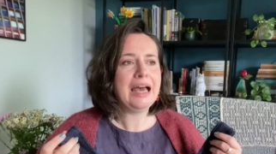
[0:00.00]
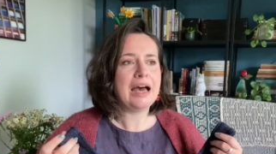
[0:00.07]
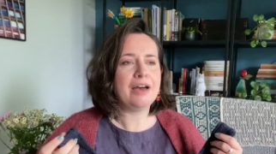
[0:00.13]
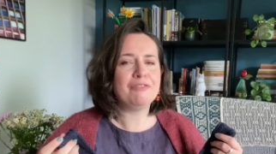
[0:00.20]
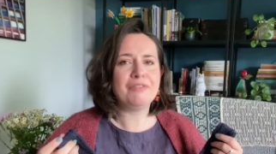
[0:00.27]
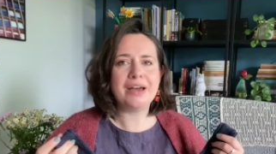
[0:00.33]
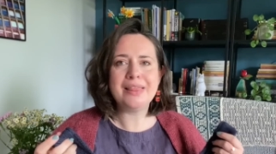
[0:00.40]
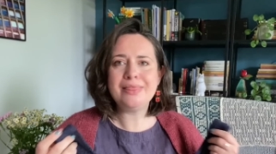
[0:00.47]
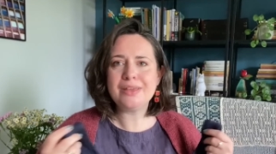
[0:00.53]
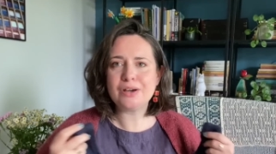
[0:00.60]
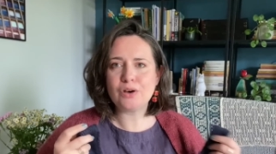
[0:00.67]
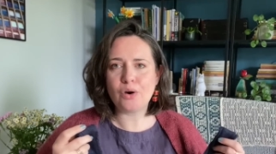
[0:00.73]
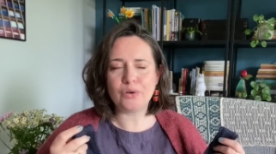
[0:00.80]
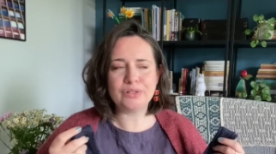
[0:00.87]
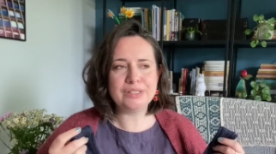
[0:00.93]
I find that
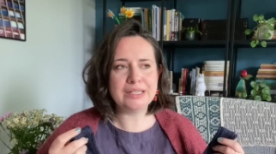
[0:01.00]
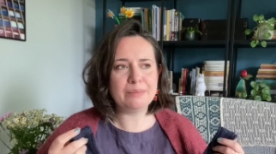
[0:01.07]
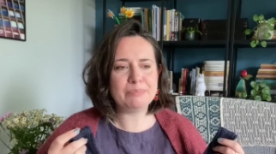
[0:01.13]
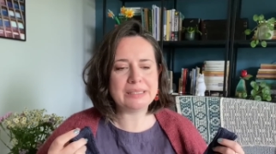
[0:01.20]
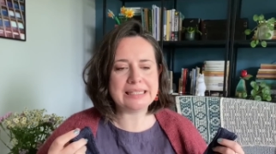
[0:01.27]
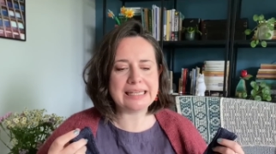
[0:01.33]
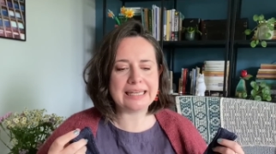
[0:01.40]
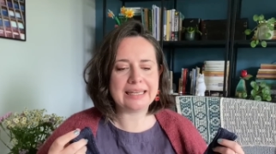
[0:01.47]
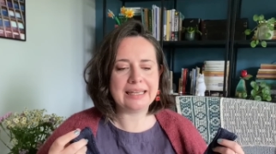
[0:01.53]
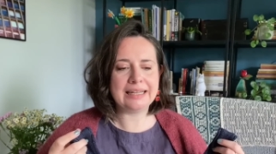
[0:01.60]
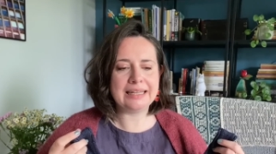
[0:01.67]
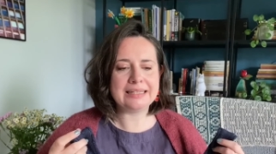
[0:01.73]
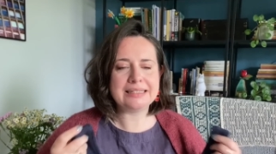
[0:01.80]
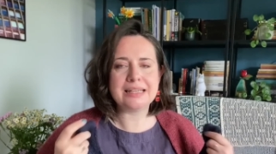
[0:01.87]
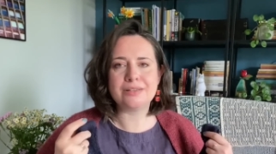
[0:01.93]
cotton in
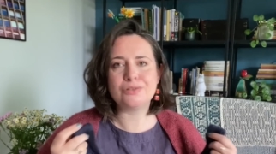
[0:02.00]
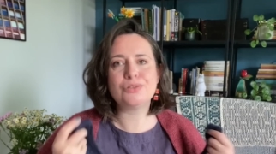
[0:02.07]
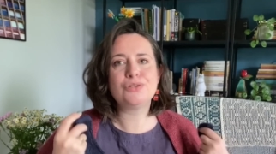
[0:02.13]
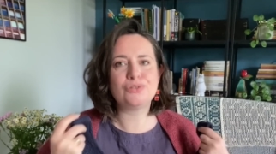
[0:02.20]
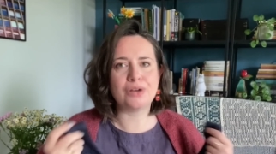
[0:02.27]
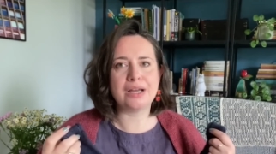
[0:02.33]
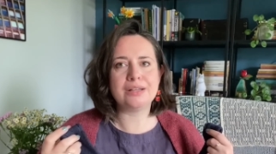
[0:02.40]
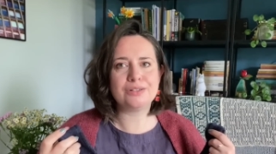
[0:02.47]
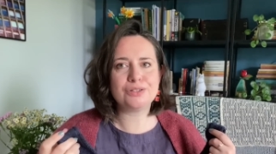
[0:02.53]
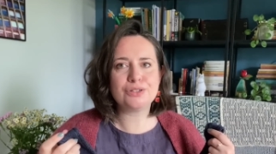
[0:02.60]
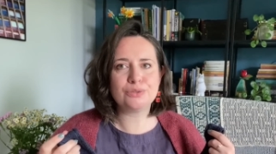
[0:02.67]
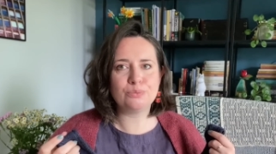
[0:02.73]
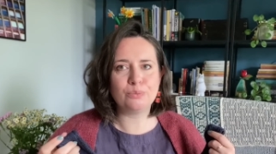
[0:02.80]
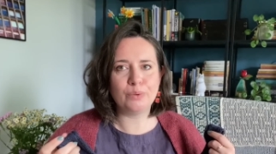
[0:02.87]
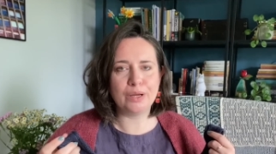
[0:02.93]
particular does
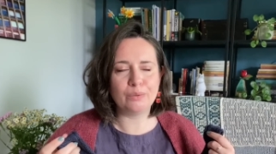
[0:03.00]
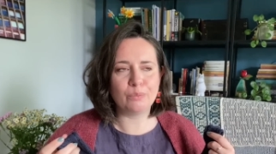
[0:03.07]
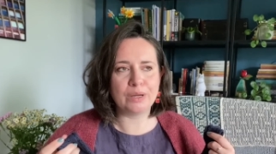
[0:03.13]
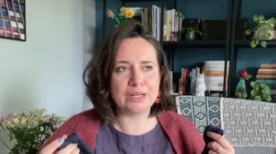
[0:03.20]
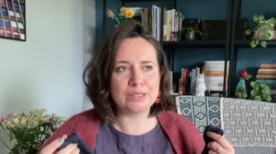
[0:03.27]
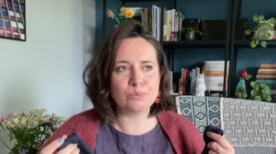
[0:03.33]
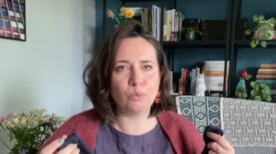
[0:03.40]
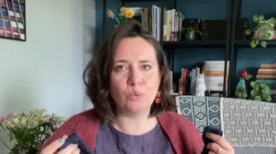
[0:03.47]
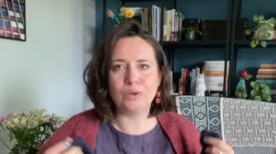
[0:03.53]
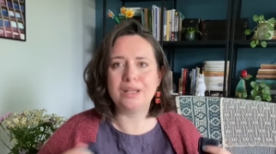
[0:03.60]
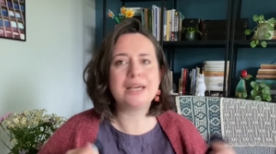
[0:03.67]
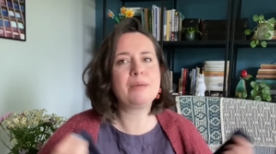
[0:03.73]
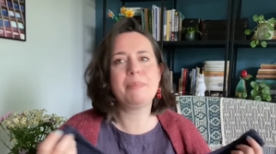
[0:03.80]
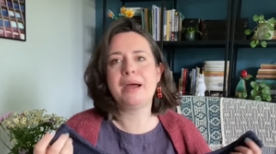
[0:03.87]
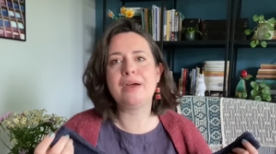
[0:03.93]
stretch when it's worn,
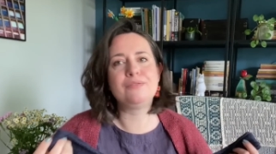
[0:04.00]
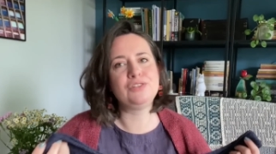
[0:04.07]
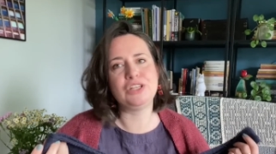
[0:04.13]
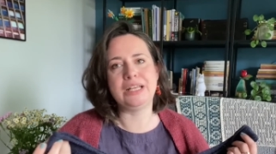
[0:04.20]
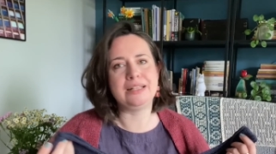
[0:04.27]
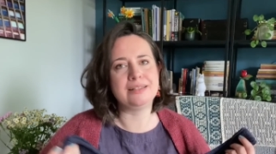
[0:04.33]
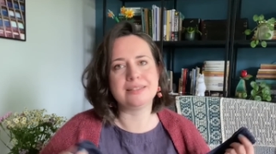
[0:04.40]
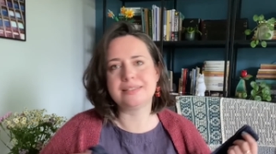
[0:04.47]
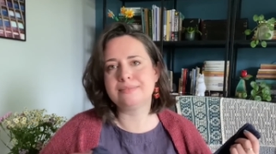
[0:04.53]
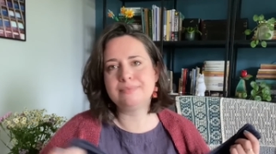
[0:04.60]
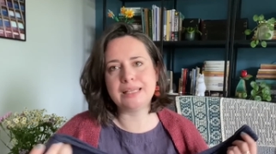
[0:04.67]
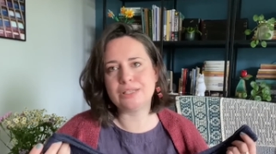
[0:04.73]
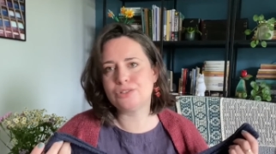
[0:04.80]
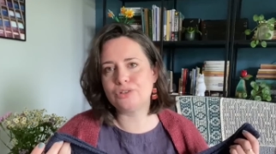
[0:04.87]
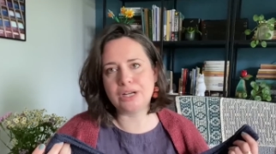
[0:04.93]
like a pair of jeans.
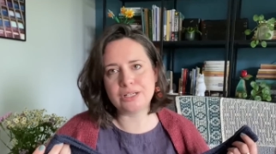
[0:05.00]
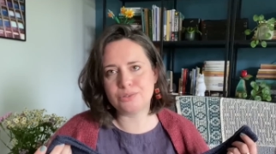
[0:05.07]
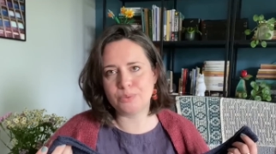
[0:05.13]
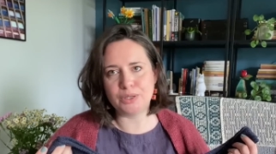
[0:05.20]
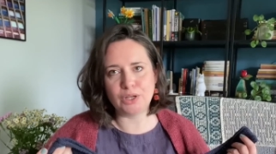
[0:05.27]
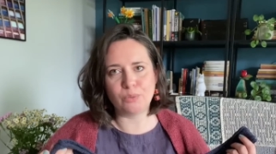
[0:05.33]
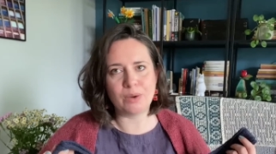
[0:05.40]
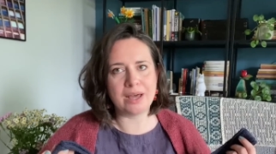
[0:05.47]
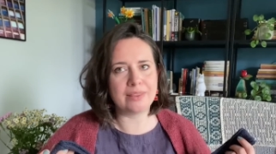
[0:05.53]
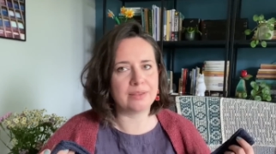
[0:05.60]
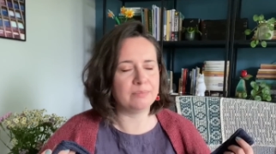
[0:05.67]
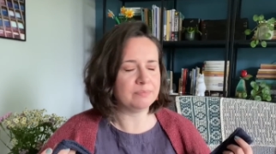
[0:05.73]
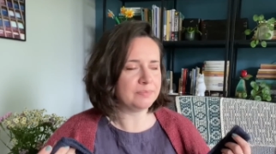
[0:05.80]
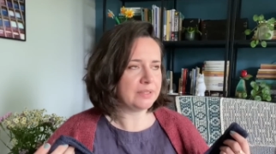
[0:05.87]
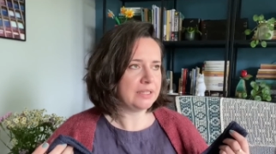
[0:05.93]
They stretch when you wear
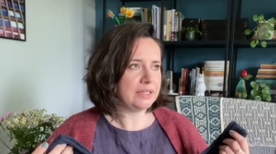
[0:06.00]
them.